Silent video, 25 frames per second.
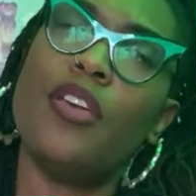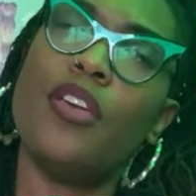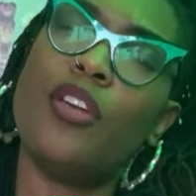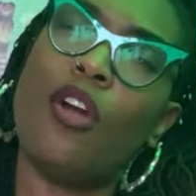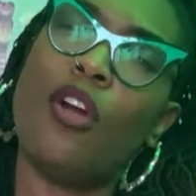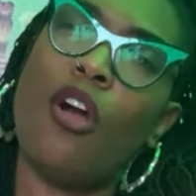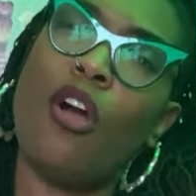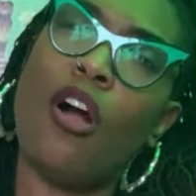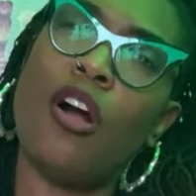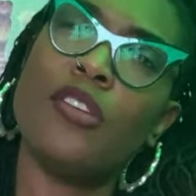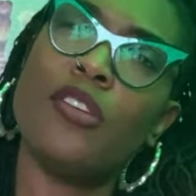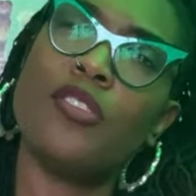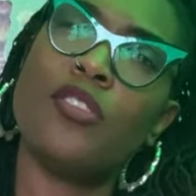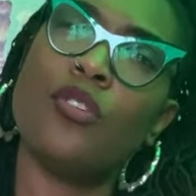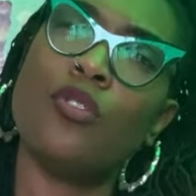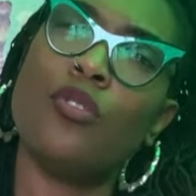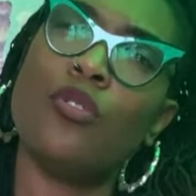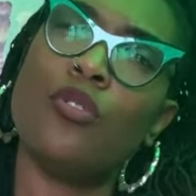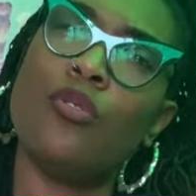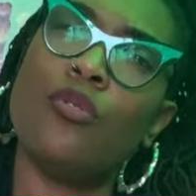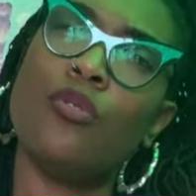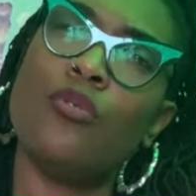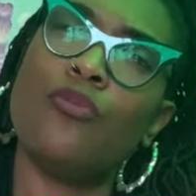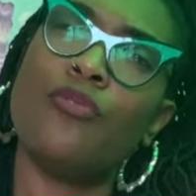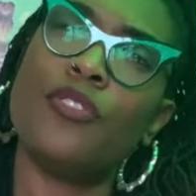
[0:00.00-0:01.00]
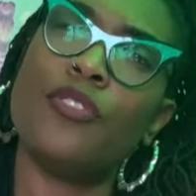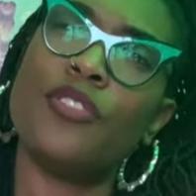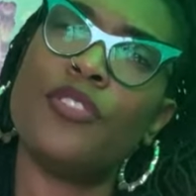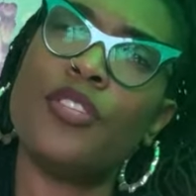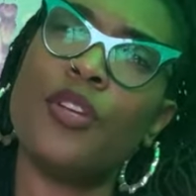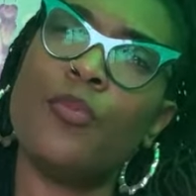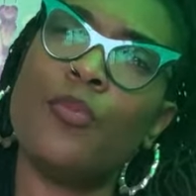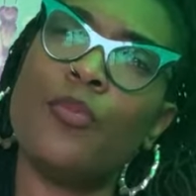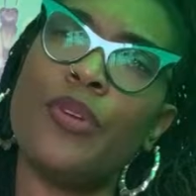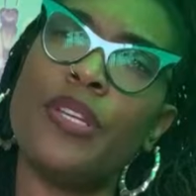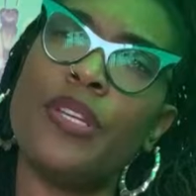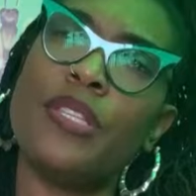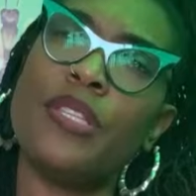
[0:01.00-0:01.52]
You're also, for
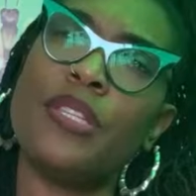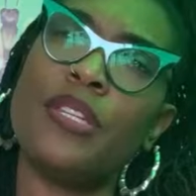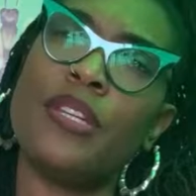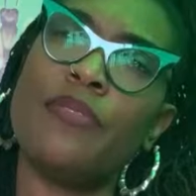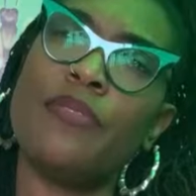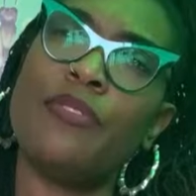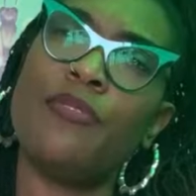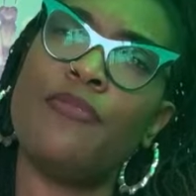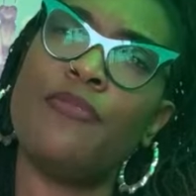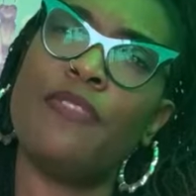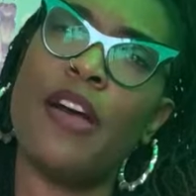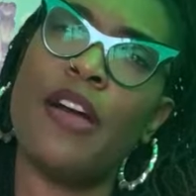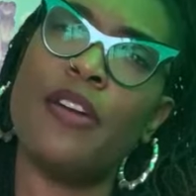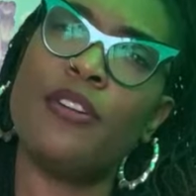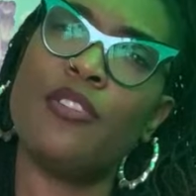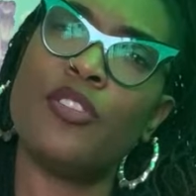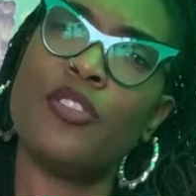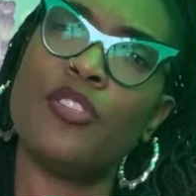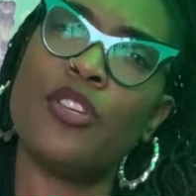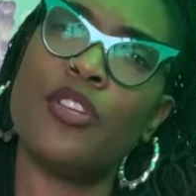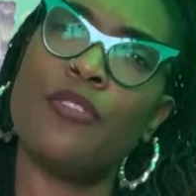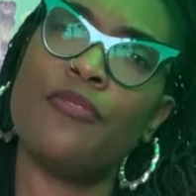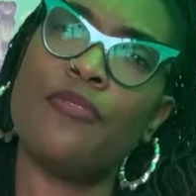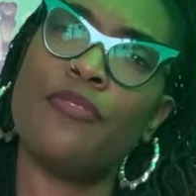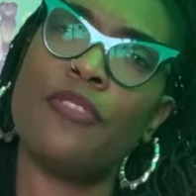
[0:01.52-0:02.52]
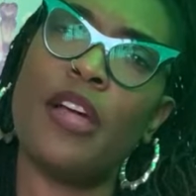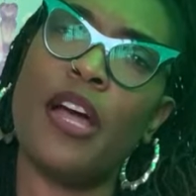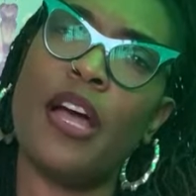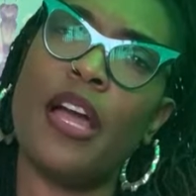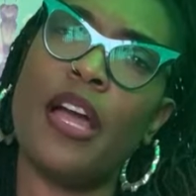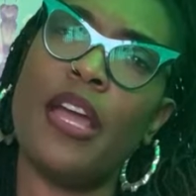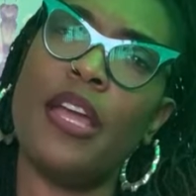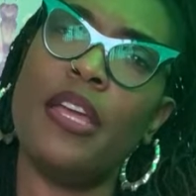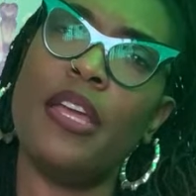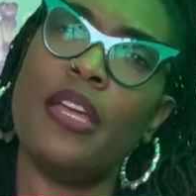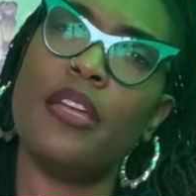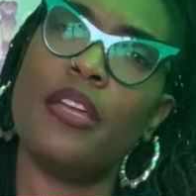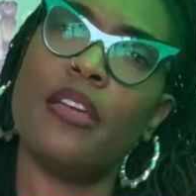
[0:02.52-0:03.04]
some reason, if you find yourself
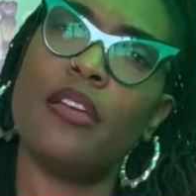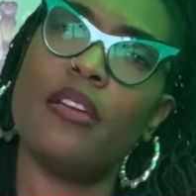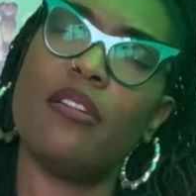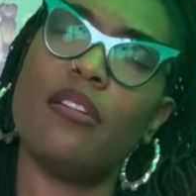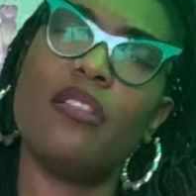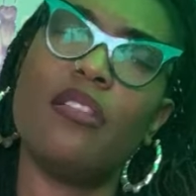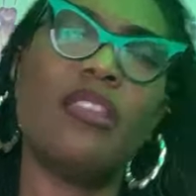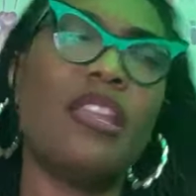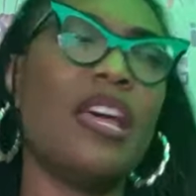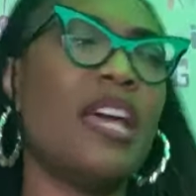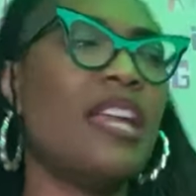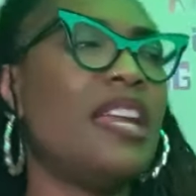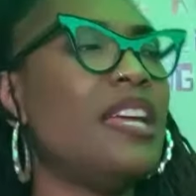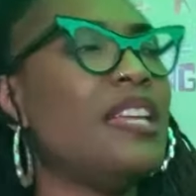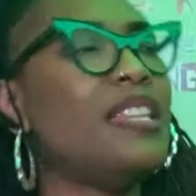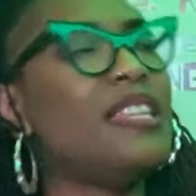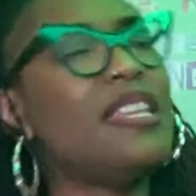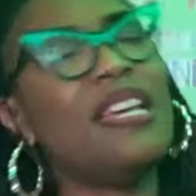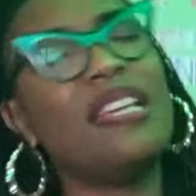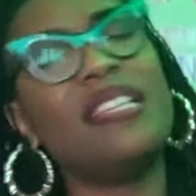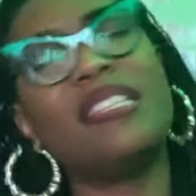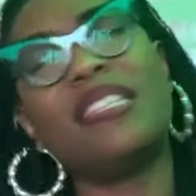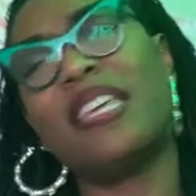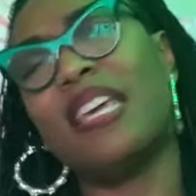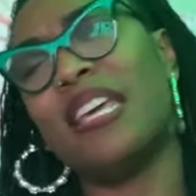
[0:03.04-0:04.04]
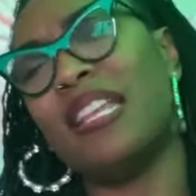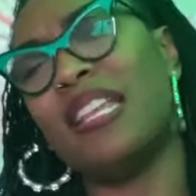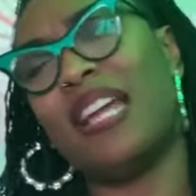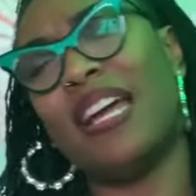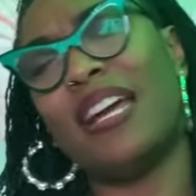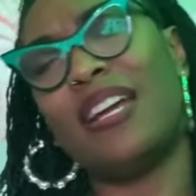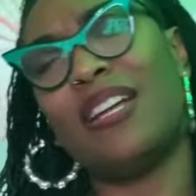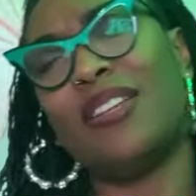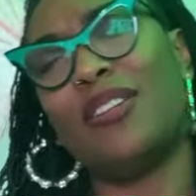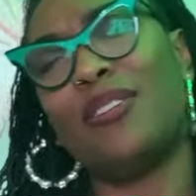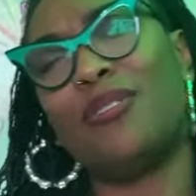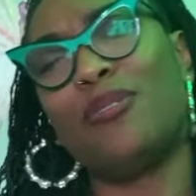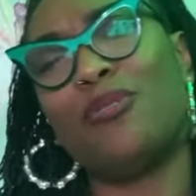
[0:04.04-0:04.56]
like letting things get
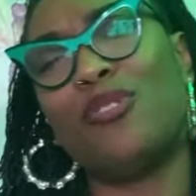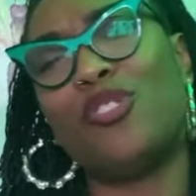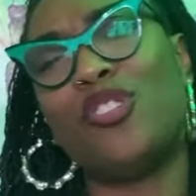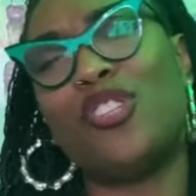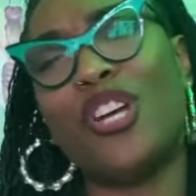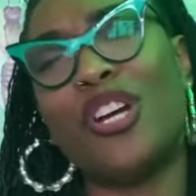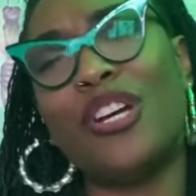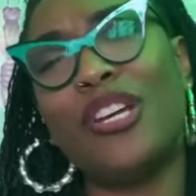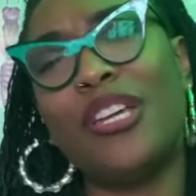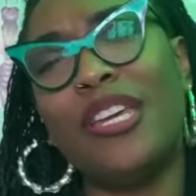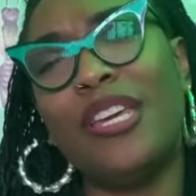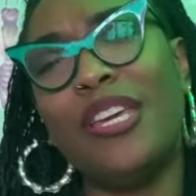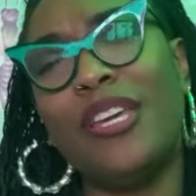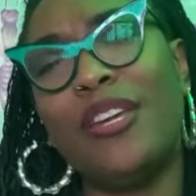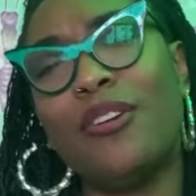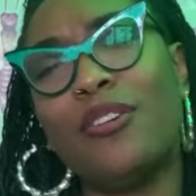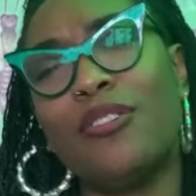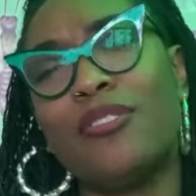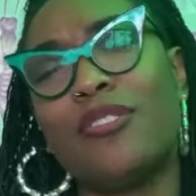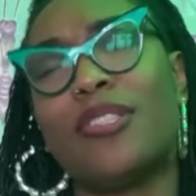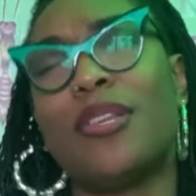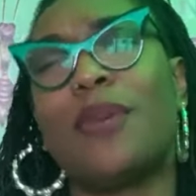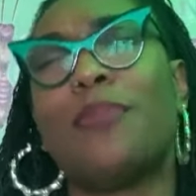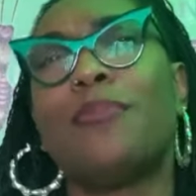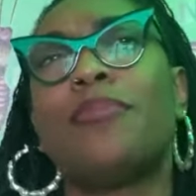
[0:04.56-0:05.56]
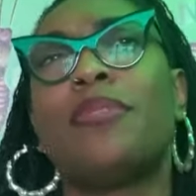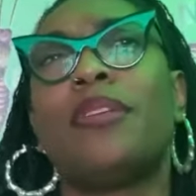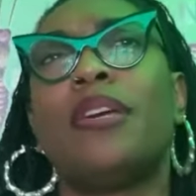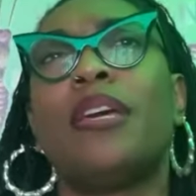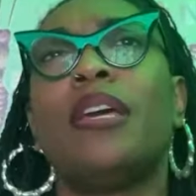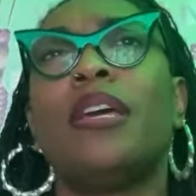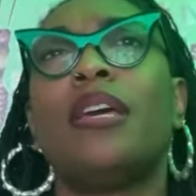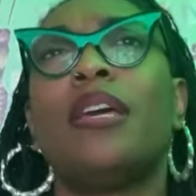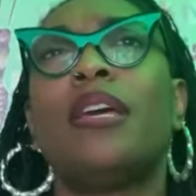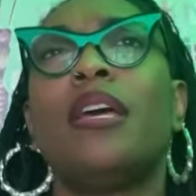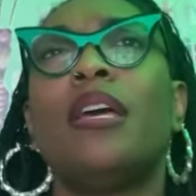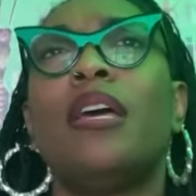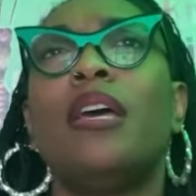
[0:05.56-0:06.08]
like a little junky or
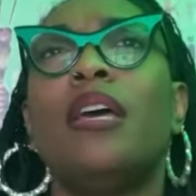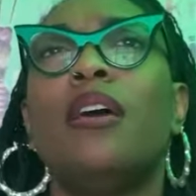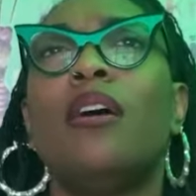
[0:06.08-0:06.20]
something,